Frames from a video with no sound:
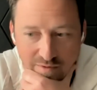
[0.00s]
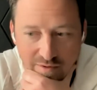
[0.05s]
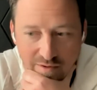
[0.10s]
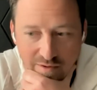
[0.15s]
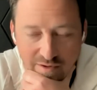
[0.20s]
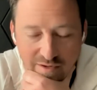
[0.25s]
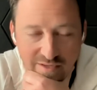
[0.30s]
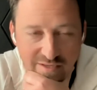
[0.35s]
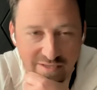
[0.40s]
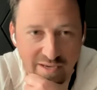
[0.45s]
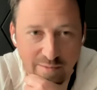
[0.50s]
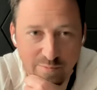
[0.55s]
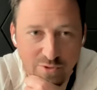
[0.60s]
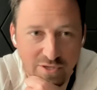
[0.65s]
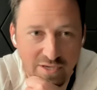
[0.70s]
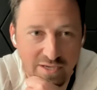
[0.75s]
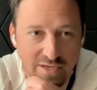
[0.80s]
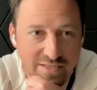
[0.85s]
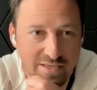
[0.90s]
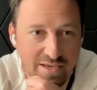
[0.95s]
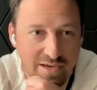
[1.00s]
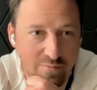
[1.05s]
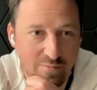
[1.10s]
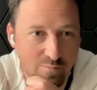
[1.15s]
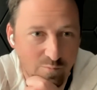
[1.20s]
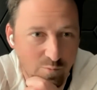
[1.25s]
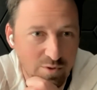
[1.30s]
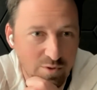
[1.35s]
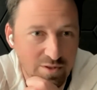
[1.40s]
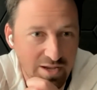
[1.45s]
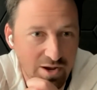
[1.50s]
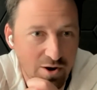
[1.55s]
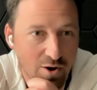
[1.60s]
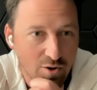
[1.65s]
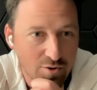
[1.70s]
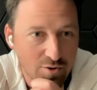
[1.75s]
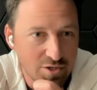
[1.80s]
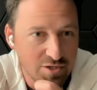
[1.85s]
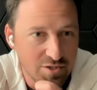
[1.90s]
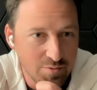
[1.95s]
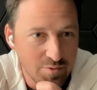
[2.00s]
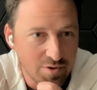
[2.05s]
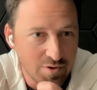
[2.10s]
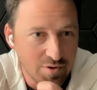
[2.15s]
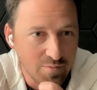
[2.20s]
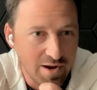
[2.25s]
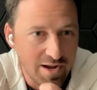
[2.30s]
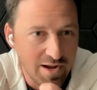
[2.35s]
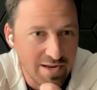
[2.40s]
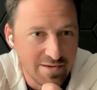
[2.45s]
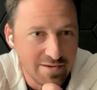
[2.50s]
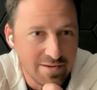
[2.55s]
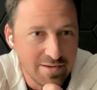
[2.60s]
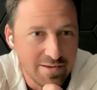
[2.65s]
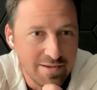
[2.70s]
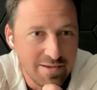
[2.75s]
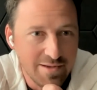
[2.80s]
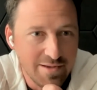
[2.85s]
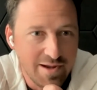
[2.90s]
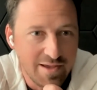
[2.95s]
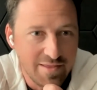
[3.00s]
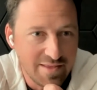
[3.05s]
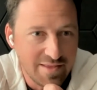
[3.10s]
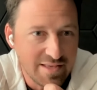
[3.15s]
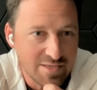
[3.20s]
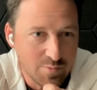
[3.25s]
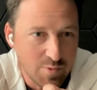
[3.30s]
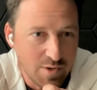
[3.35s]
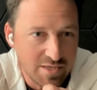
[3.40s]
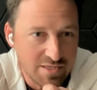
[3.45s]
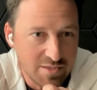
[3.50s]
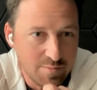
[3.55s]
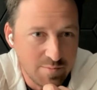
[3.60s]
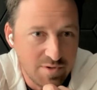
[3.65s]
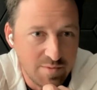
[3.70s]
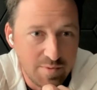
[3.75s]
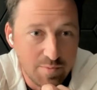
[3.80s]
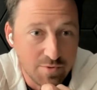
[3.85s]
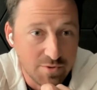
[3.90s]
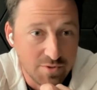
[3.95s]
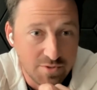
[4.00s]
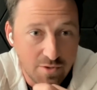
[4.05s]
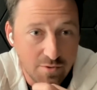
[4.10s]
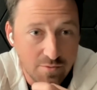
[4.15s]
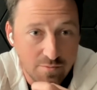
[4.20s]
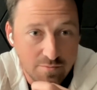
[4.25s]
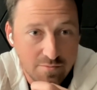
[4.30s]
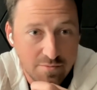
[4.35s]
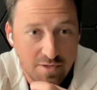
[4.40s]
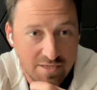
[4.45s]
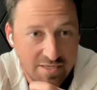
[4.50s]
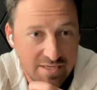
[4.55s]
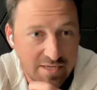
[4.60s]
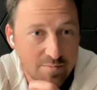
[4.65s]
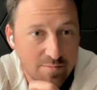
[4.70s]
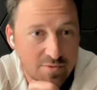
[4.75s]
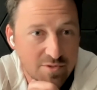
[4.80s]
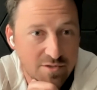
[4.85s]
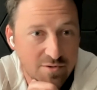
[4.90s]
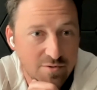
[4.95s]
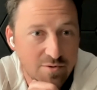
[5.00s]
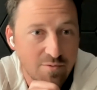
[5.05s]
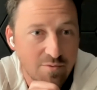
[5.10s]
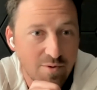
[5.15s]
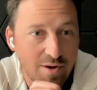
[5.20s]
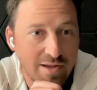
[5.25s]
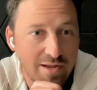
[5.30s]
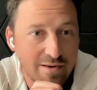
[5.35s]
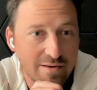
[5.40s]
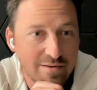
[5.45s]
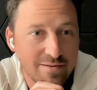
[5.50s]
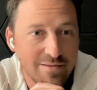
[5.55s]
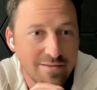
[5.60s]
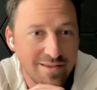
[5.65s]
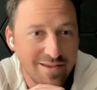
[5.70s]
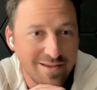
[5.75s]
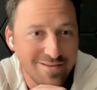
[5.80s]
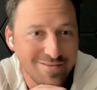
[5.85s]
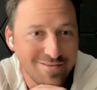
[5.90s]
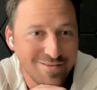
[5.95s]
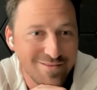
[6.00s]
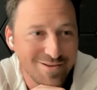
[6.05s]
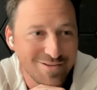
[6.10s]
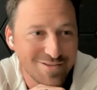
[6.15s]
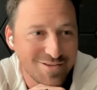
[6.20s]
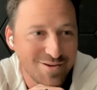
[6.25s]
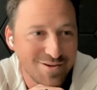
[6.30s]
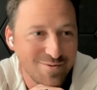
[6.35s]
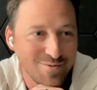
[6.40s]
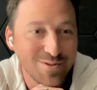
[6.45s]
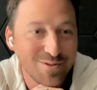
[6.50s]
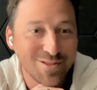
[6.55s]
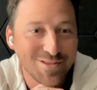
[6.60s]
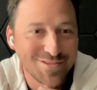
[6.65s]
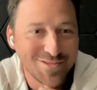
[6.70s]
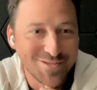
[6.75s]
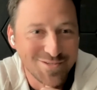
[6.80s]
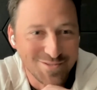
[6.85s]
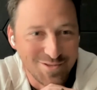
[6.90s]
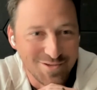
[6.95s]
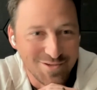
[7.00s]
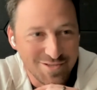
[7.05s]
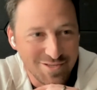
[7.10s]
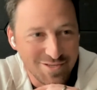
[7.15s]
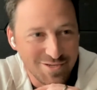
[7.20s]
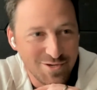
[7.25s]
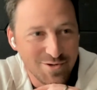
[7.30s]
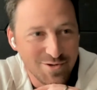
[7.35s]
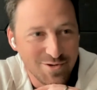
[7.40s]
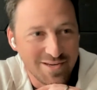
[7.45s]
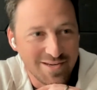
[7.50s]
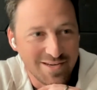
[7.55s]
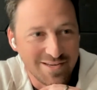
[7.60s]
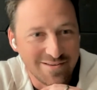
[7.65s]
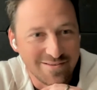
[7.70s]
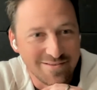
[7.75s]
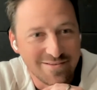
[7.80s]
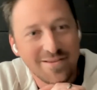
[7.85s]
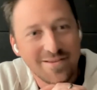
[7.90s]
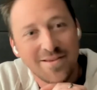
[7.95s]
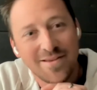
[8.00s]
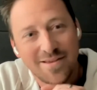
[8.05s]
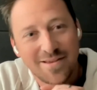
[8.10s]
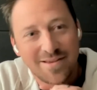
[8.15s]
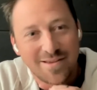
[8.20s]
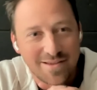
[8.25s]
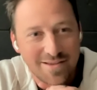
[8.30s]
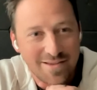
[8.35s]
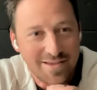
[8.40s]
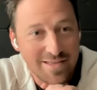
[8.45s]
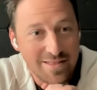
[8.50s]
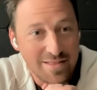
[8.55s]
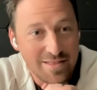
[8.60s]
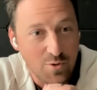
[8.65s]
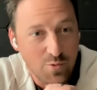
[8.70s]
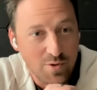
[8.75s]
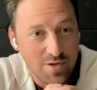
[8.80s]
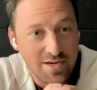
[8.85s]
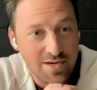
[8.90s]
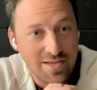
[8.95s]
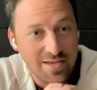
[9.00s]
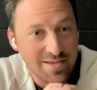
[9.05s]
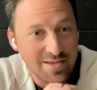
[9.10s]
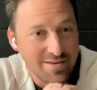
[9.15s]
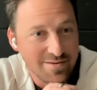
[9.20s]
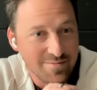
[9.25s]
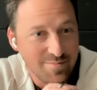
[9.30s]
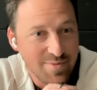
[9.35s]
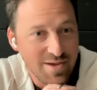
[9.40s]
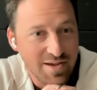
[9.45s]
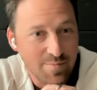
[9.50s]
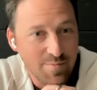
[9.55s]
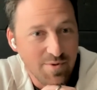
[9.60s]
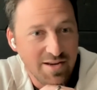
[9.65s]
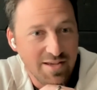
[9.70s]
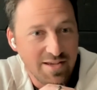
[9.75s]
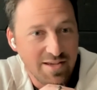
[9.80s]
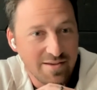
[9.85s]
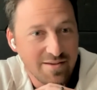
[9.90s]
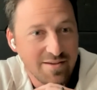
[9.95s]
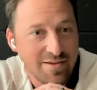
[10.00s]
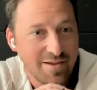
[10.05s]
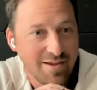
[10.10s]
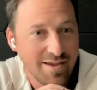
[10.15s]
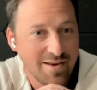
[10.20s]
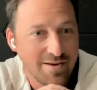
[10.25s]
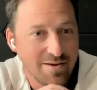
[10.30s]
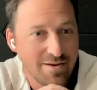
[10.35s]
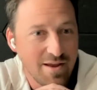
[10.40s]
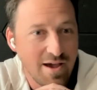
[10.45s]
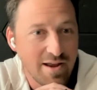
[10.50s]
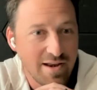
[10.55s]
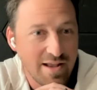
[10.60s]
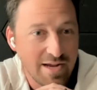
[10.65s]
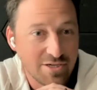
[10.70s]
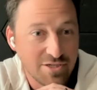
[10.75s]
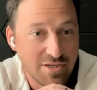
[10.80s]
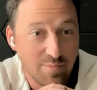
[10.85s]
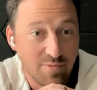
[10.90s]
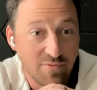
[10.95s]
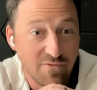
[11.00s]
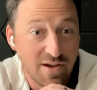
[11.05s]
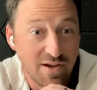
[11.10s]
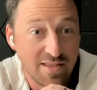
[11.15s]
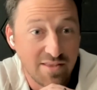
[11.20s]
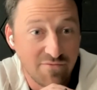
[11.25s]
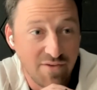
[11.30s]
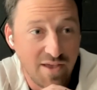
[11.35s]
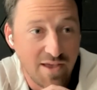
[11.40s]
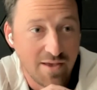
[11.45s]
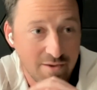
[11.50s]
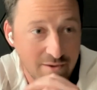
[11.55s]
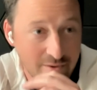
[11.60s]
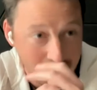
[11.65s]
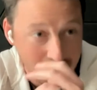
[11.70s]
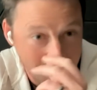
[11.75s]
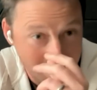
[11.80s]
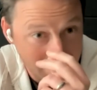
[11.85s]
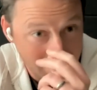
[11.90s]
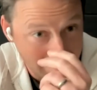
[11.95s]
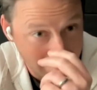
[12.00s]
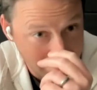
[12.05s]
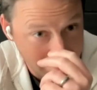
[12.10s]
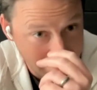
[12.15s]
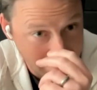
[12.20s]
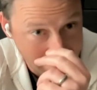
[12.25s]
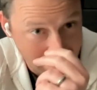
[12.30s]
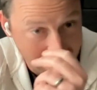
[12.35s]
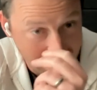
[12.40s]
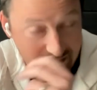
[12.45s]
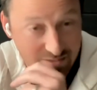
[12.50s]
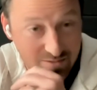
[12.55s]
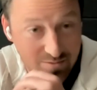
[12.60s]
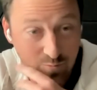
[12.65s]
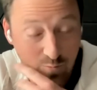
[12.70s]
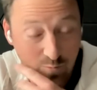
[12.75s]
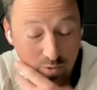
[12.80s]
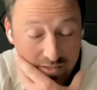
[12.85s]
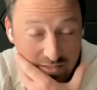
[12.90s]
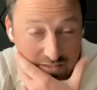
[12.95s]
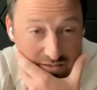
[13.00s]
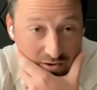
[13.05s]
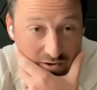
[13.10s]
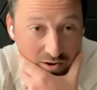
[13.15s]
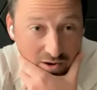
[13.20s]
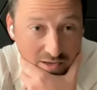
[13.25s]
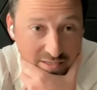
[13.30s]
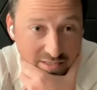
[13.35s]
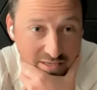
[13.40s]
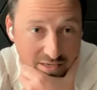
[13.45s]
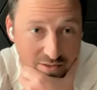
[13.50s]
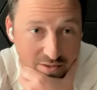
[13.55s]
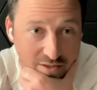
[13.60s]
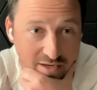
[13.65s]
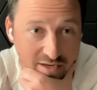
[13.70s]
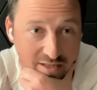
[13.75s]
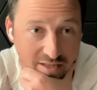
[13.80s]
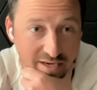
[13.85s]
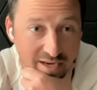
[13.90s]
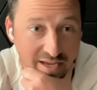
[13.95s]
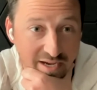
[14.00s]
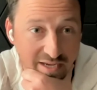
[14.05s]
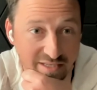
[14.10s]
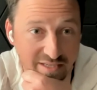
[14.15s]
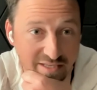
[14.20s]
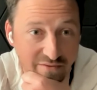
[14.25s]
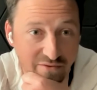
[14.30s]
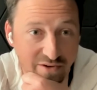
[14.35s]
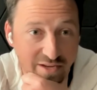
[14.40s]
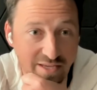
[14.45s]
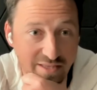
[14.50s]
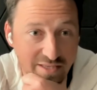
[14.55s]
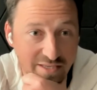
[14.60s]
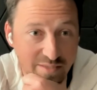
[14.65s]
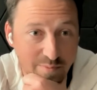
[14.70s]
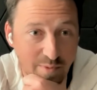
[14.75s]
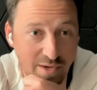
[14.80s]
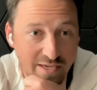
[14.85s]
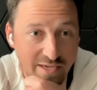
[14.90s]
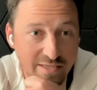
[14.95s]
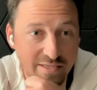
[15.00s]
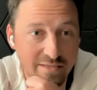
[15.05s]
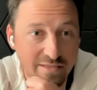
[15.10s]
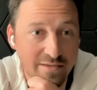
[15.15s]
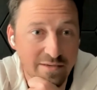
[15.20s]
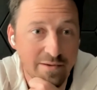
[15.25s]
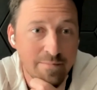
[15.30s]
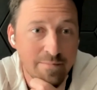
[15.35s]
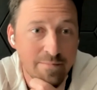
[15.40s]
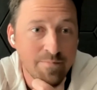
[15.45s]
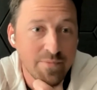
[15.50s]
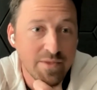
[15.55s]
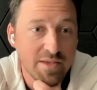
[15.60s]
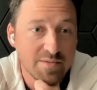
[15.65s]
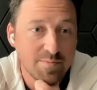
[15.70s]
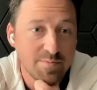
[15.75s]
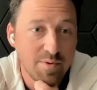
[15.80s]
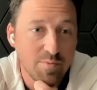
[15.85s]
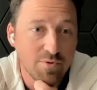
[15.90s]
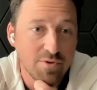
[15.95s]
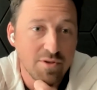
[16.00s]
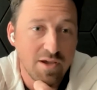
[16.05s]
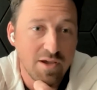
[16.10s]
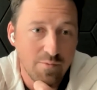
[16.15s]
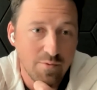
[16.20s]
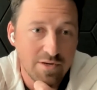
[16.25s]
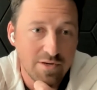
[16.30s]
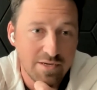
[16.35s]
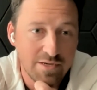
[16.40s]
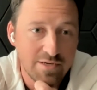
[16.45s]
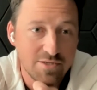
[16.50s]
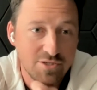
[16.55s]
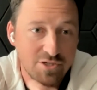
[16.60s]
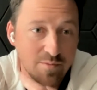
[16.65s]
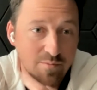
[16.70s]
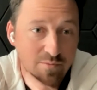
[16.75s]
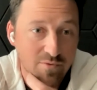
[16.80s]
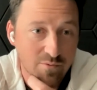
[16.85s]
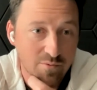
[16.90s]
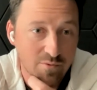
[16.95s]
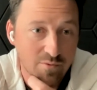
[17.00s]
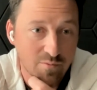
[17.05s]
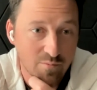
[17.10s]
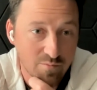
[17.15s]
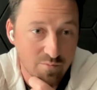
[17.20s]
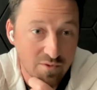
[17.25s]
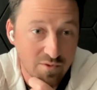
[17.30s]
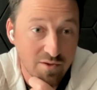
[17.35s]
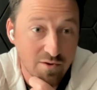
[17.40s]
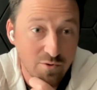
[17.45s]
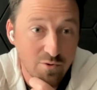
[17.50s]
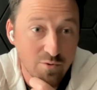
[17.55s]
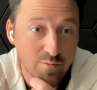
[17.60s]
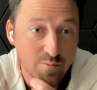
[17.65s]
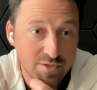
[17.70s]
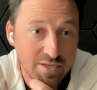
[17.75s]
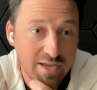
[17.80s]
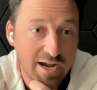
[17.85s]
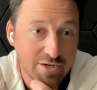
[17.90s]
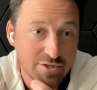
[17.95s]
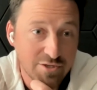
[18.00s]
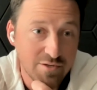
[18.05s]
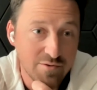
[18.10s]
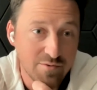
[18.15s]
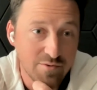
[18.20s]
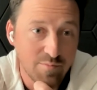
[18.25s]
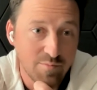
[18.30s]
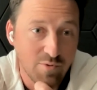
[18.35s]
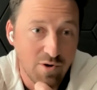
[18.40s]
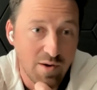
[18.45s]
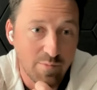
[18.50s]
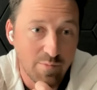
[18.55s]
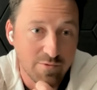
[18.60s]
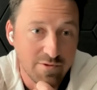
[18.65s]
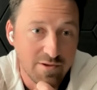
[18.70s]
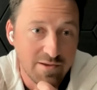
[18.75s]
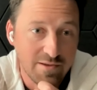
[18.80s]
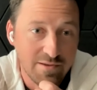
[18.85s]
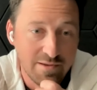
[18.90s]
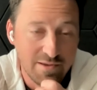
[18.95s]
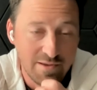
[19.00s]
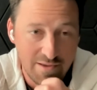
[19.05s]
Conceptually, it's like really hard to do it right. I think that's why so many people don't attempt to do it right. They just go, well, let's just launch the token and get liquidity and make money and not actually provide the value. And I think that's what's causing a lot of the negativity in the space is people not wanting to jump through the hoops to actually do it properly.